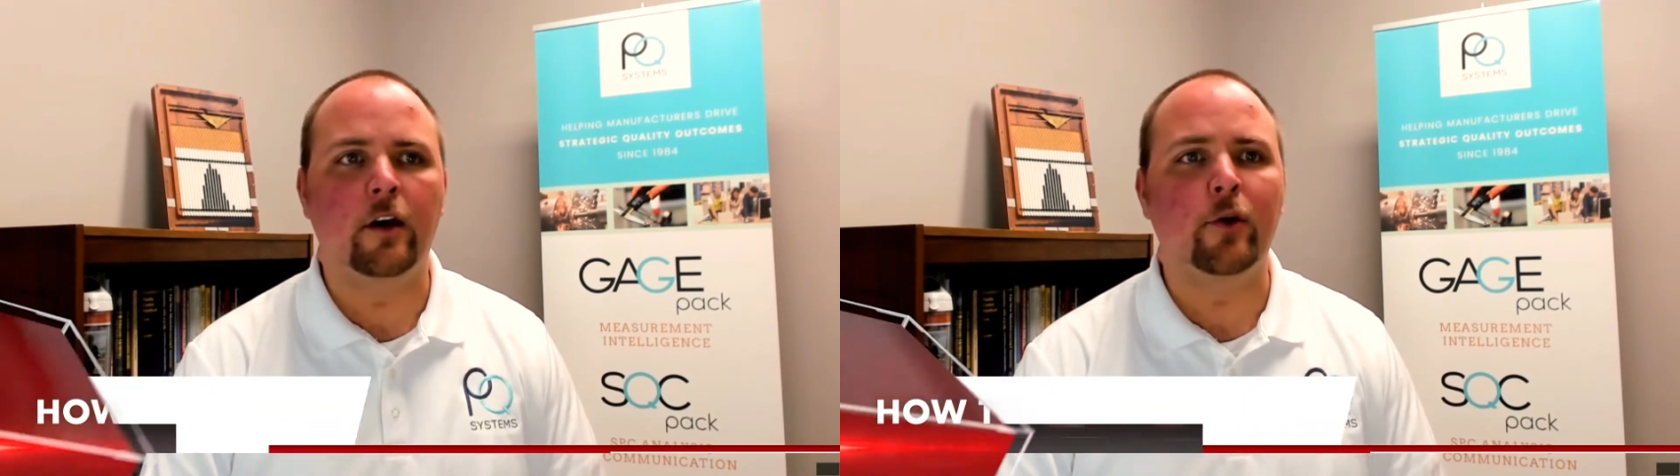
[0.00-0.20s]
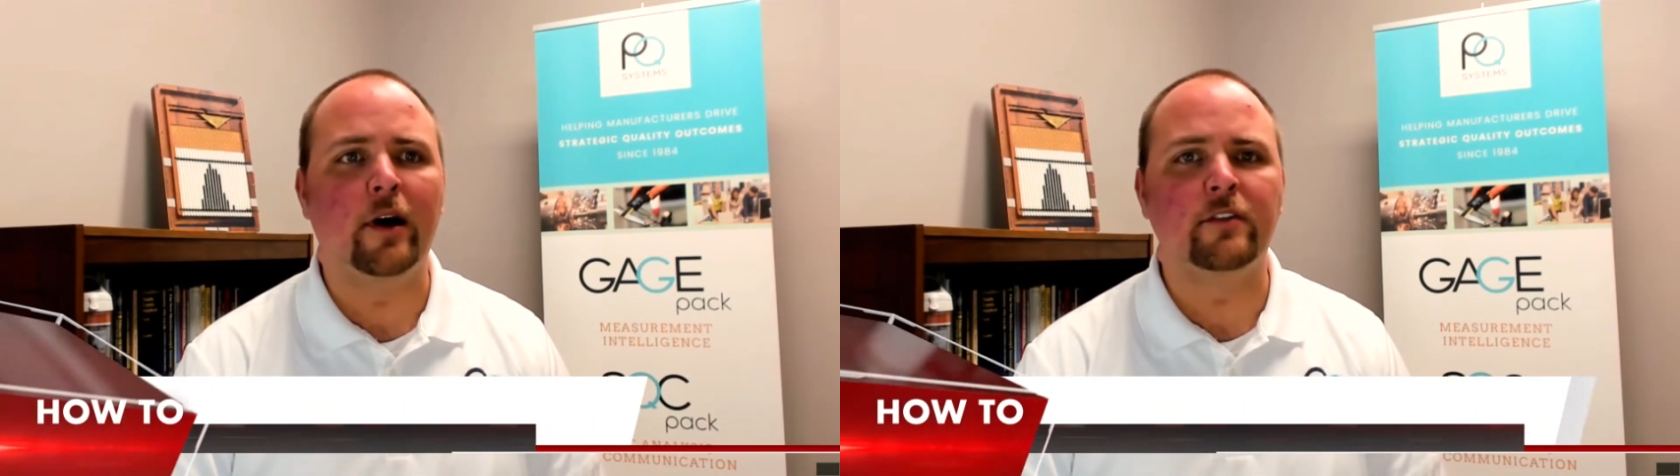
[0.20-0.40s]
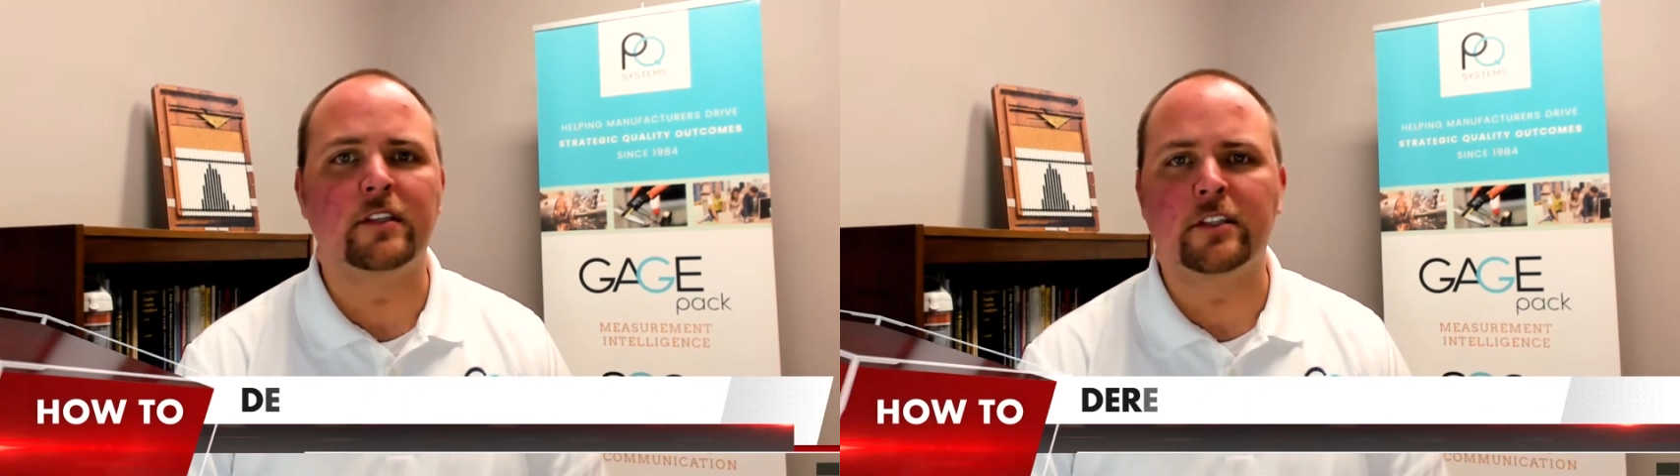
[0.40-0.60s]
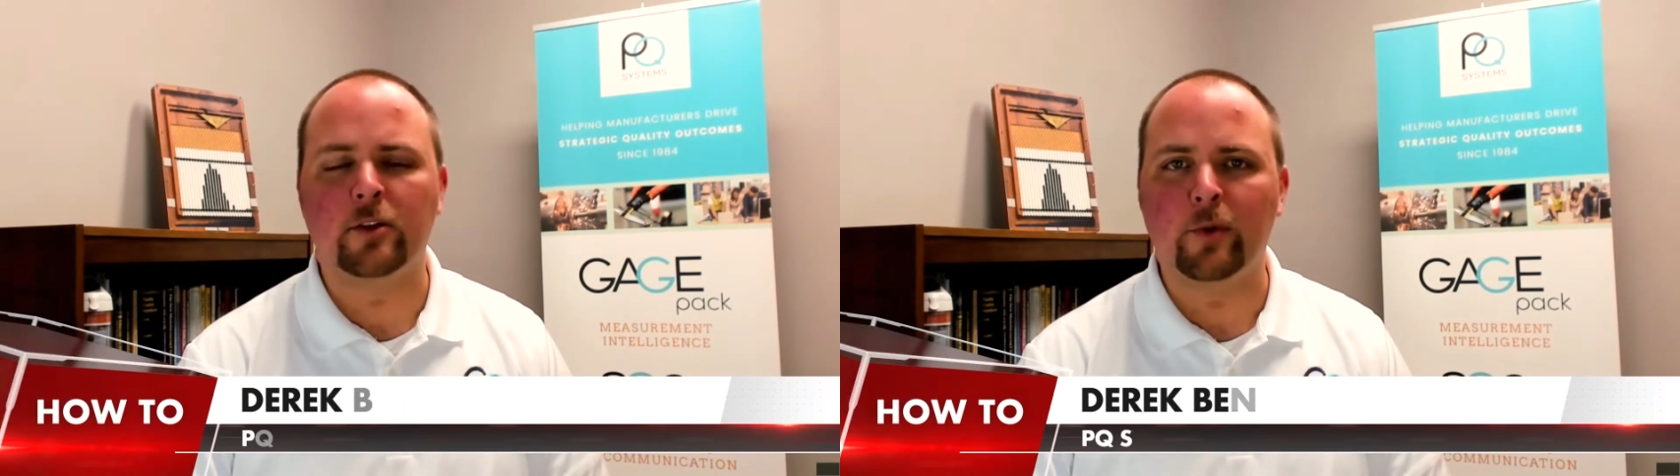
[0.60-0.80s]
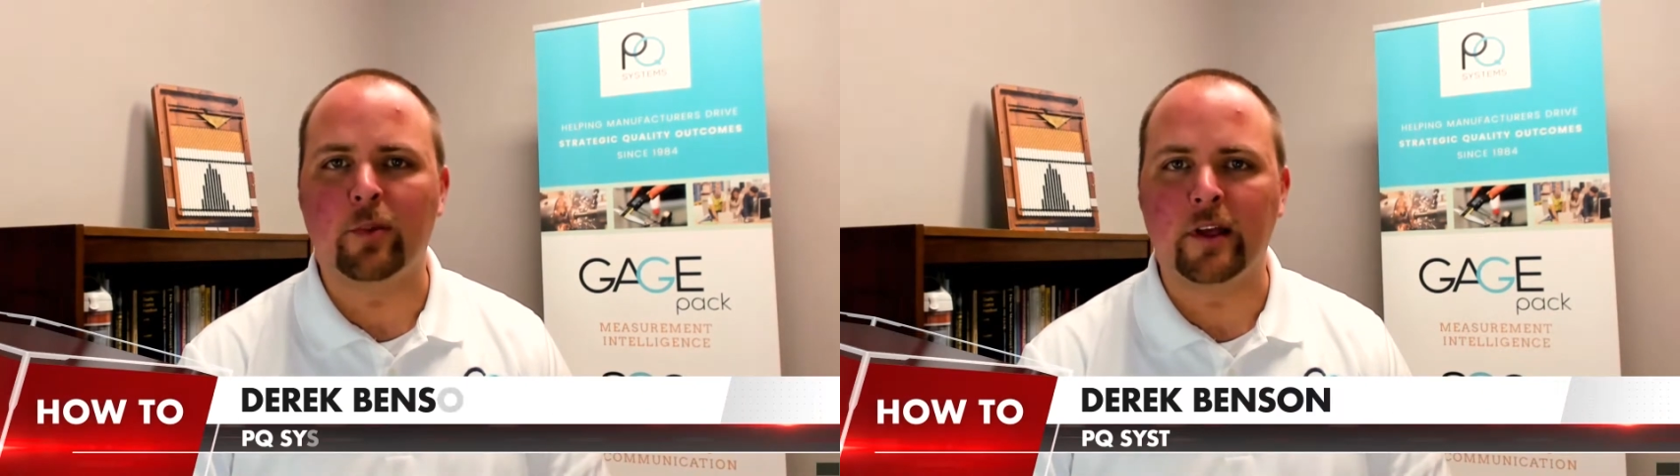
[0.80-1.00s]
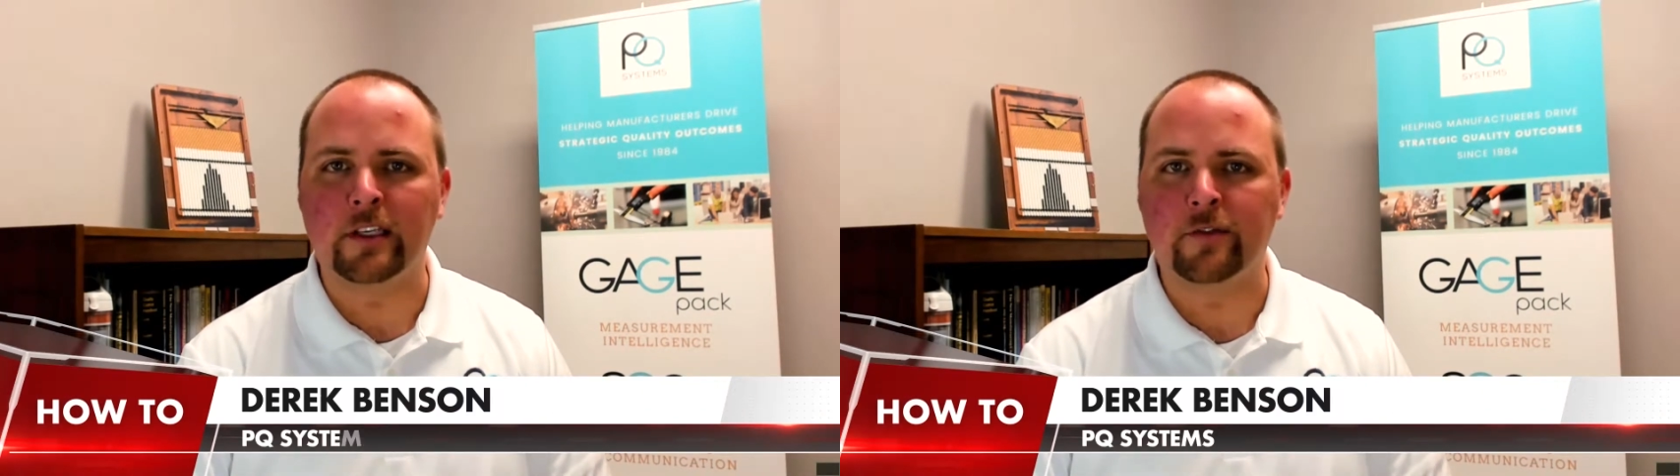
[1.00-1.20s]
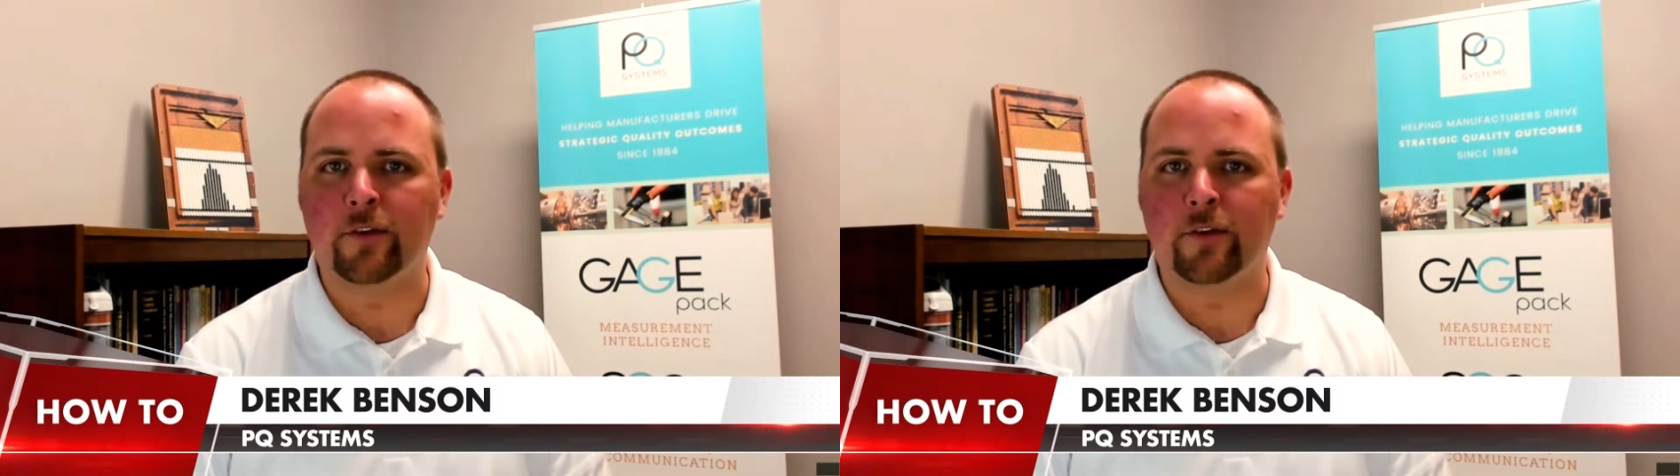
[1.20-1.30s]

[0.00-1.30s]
you have a system in place